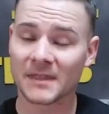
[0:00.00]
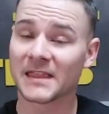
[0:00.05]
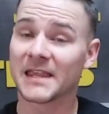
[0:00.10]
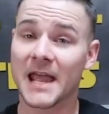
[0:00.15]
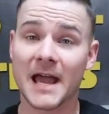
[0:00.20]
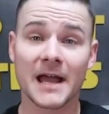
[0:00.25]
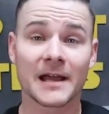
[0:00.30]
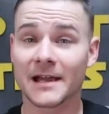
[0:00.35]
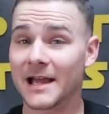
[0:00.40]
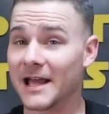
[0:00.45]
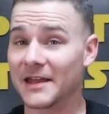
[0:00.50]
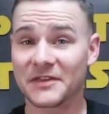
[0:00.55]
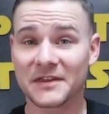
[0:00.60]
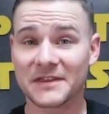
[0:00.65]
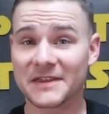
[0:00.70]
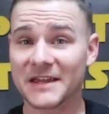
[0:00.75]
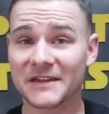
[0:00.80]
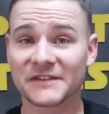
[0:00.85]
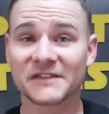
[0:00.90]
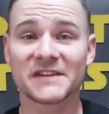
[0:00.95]
yeah, I
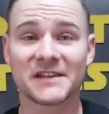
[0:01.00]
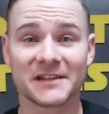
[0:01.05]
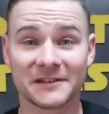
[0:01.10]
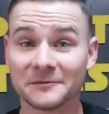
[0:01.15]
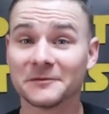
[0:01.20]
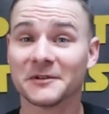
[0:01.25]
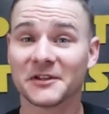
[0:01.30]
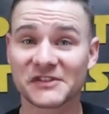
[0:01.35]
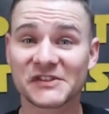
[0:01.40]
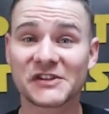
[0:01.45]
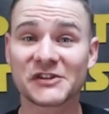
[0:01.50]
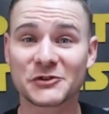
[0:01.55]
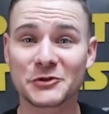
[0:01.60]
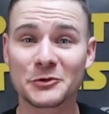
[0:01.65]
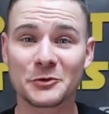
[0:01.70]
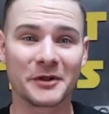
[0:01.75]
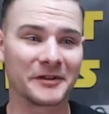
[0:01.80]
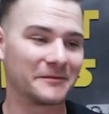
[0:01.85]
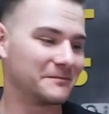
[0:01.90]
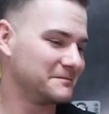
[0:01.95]
think that's it. Let's get
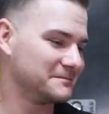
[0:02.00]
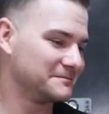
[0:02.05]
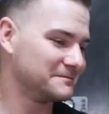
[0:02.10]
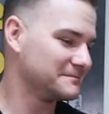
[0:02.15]
to it.